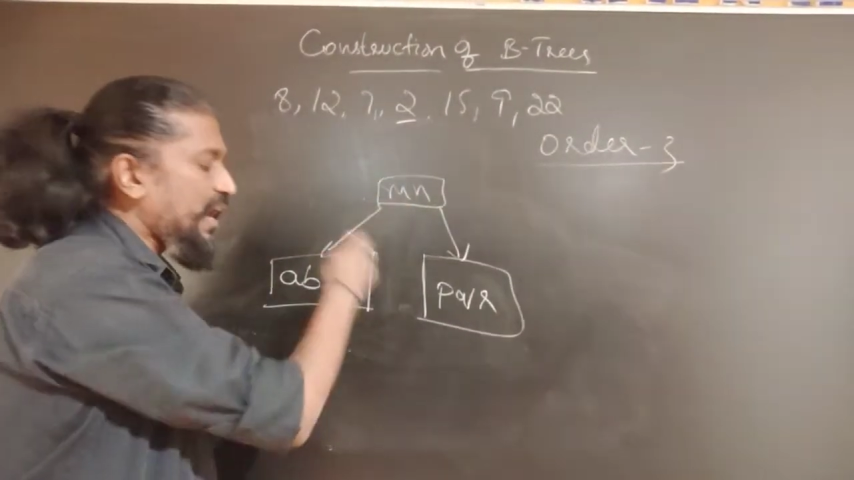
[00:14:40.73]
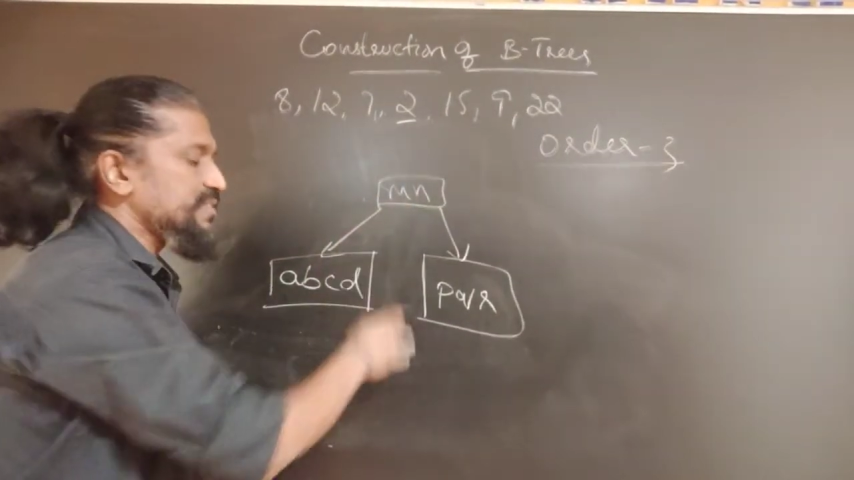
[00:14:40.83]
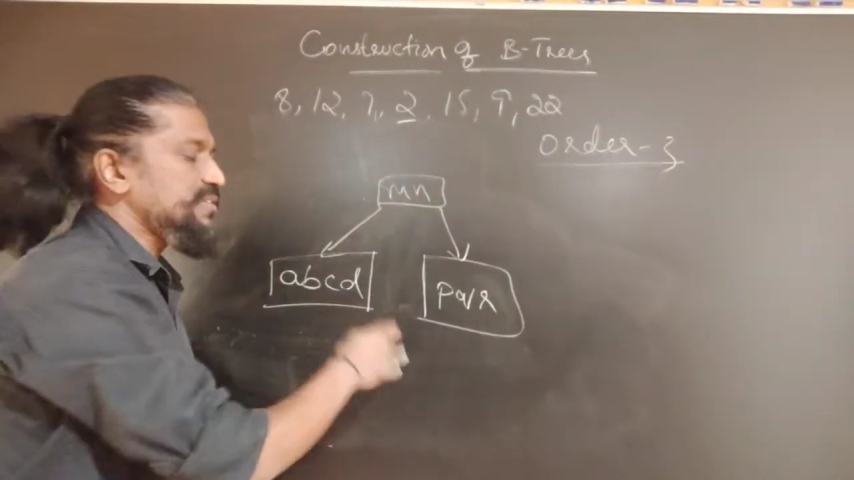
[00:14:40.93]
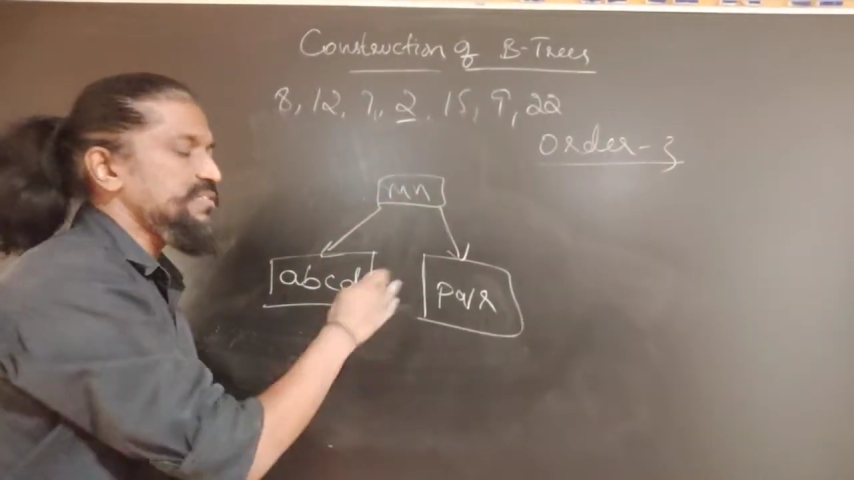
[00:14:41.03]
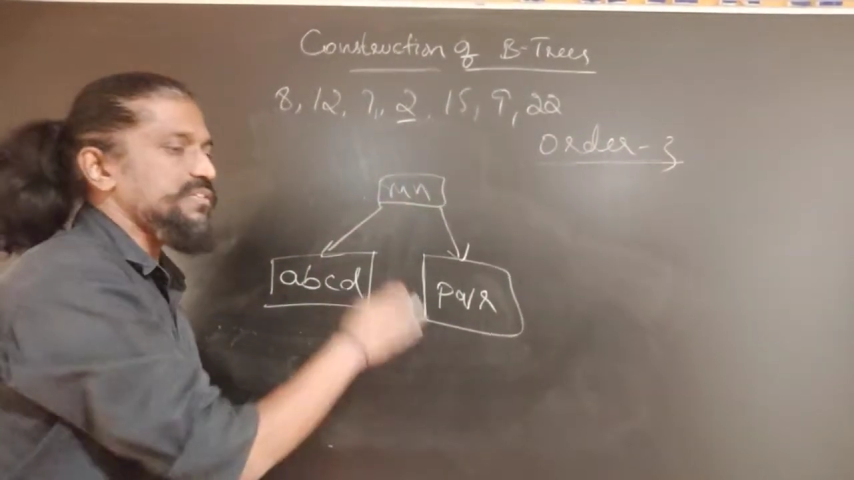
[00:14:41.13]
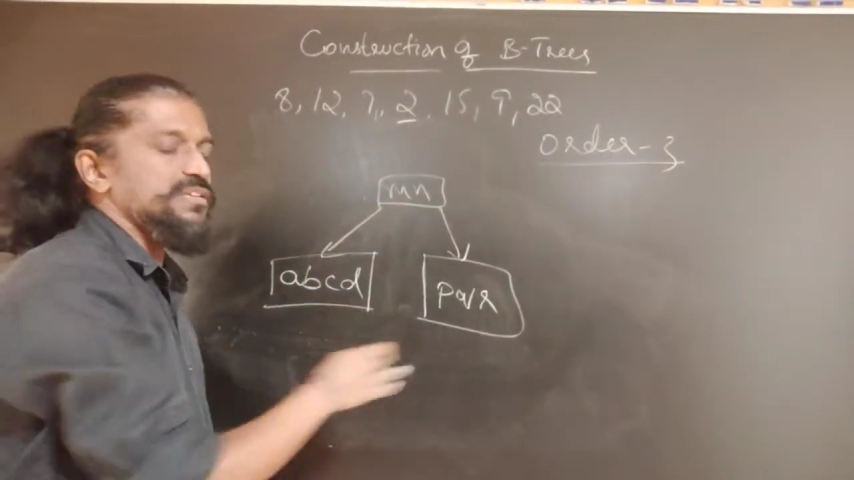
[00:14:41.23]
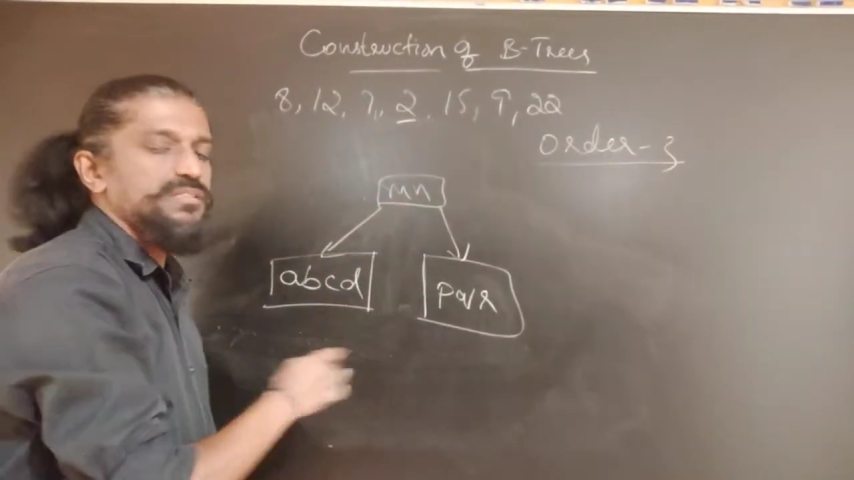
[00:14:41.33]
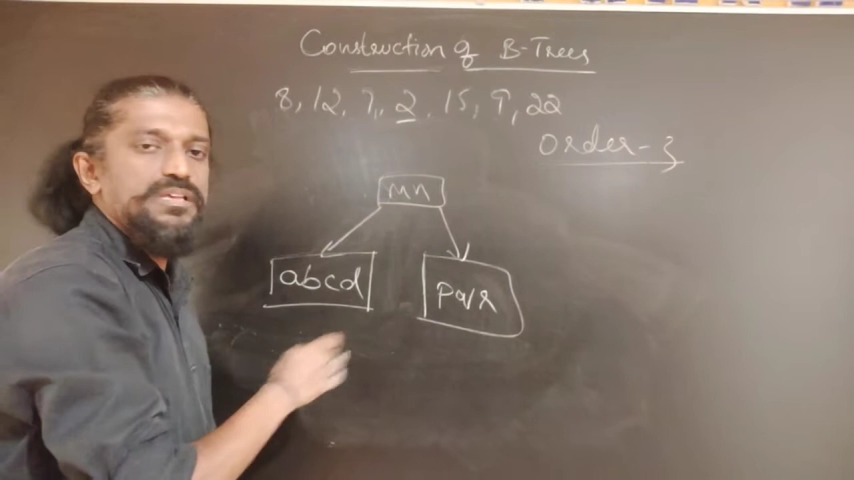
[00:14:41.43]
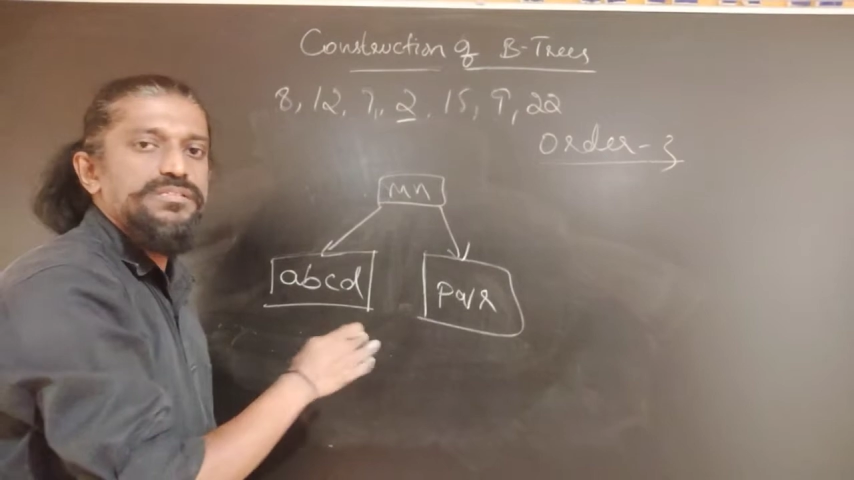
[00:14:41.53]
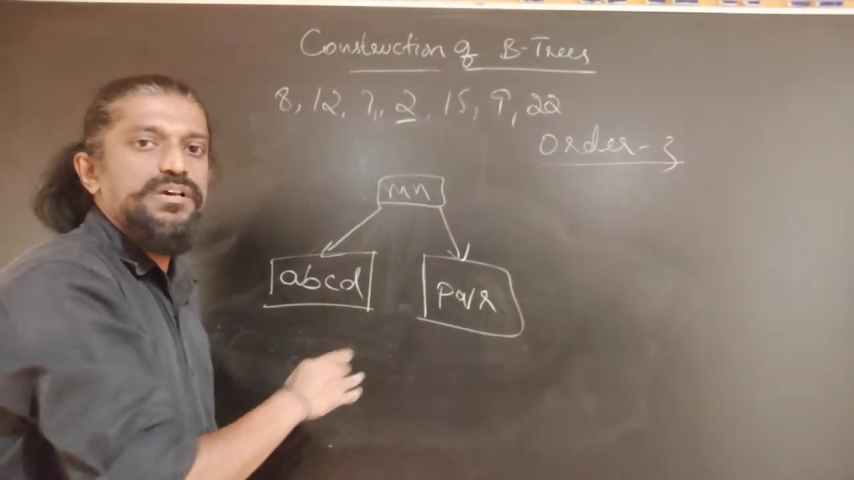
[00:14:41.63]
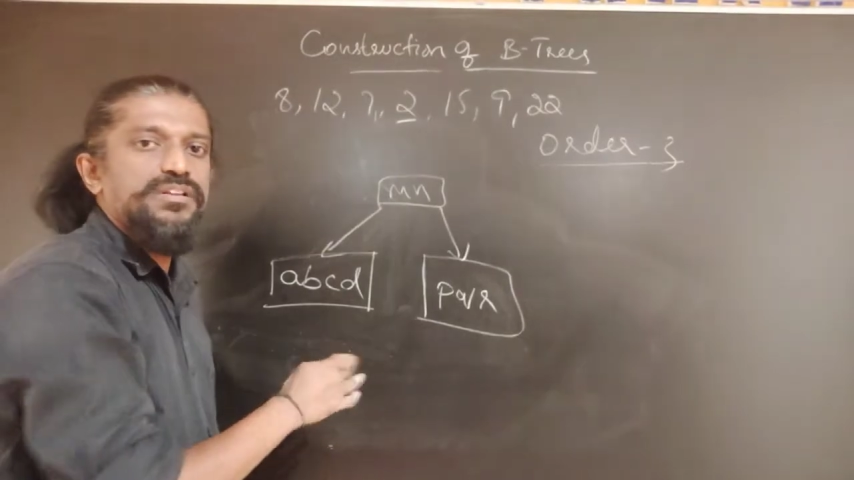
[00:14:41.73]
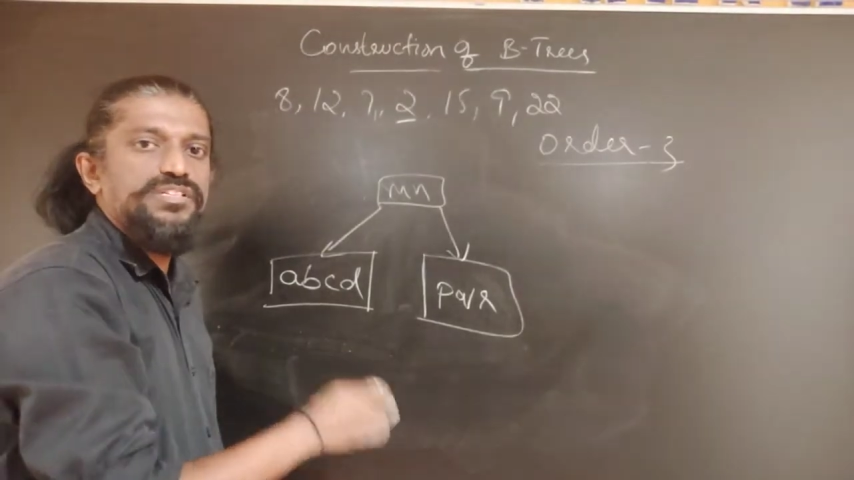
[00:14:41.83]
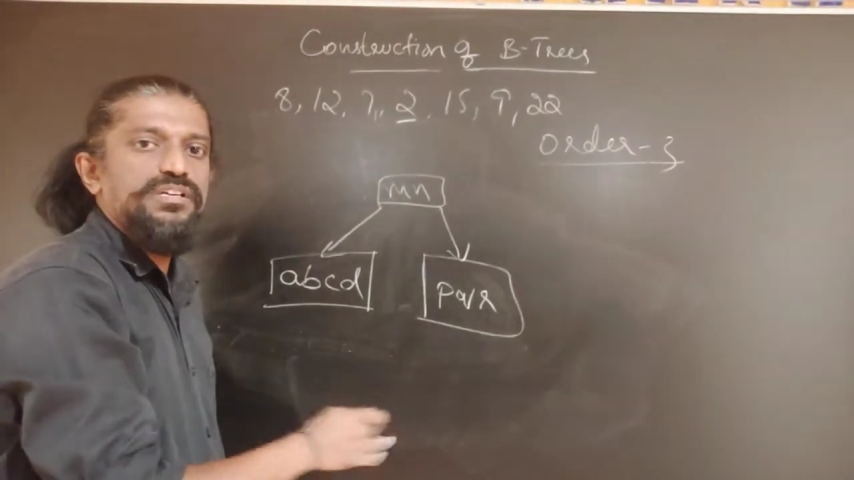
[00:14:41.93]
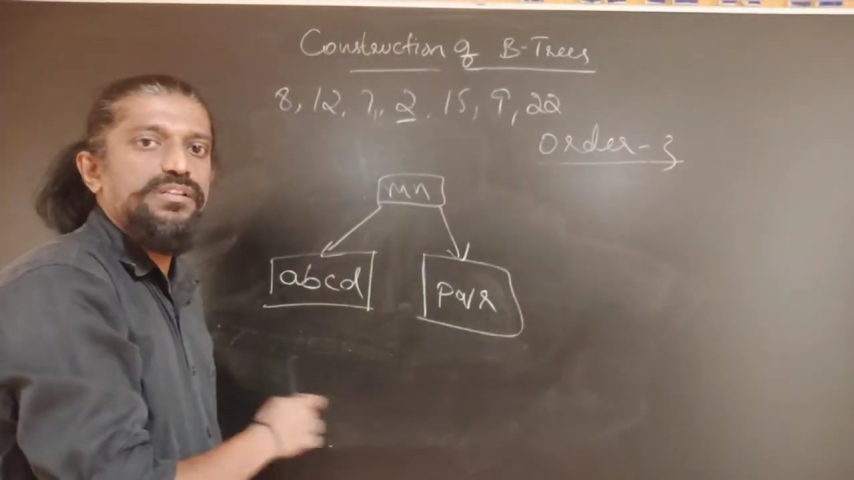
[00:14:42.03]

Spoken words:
assist us in searching